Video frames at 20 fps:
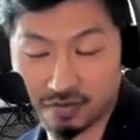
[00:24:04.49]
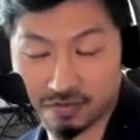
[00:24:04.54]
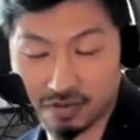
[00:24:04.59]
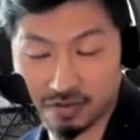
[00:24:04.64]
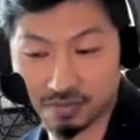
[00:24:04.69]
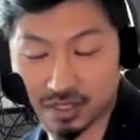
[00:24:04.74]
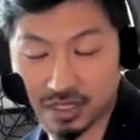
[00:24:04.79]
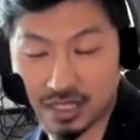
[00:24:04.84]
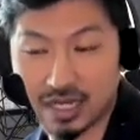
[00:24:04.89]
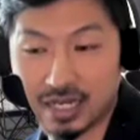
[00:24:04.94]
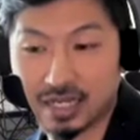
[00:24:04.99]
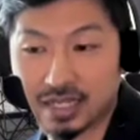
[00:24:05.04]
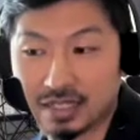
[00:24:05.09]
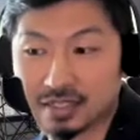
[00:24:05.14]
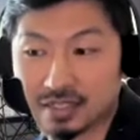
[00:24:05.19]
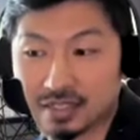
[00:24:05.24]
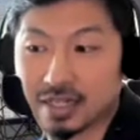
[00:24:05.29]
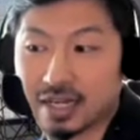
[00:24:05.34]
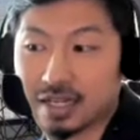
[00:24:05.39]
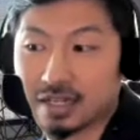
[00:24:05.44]
from
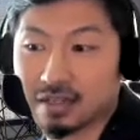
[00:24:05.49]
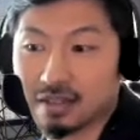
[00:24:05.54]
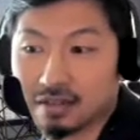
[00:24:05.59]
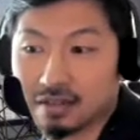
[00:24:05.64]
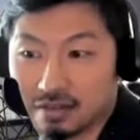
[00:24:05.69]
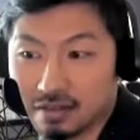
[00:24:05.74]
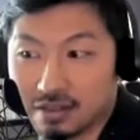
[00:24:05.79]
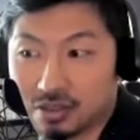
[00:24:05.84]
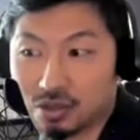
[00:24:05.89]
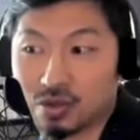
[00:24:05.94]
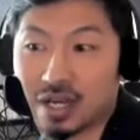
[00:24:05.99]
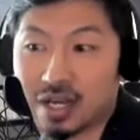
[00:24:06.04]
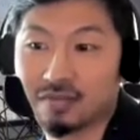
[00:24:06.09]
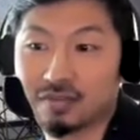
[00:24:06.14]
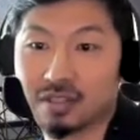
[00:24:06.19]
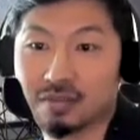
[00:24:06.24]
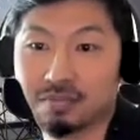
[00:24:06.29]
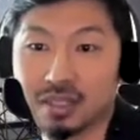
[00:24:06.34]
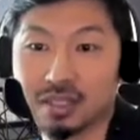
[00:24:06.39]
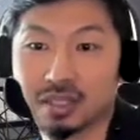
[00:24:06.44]
science that you
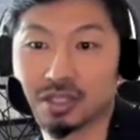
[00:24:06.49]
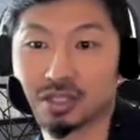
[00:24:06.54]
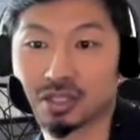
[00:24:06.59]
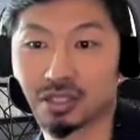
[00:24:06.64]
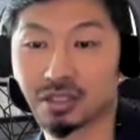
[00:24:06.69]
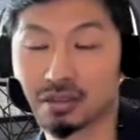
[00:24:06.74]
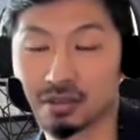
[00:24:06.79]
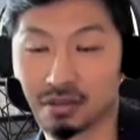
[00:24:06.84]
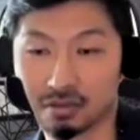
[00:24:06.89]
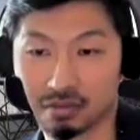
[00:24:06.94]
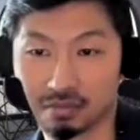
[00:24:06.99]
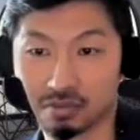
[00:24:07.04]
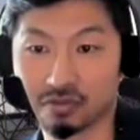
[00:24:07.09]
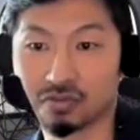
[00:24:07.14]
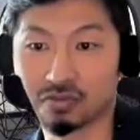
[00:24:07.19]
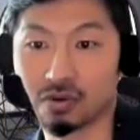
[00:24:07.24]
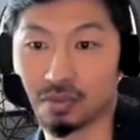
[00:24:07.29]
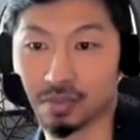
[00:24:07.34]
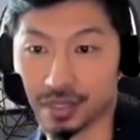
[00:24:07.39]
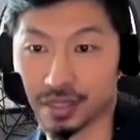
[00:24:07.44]
have diminished
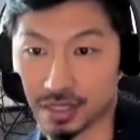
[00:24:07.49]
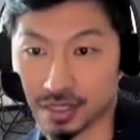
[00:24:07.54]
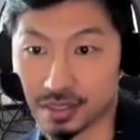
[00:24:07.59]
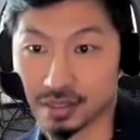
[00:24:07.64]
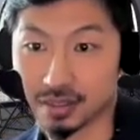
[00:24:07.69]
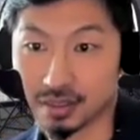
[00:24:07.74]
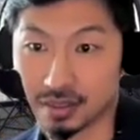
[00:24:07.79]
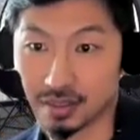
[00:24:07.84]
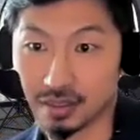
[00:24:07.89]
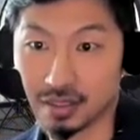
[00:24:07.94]
performance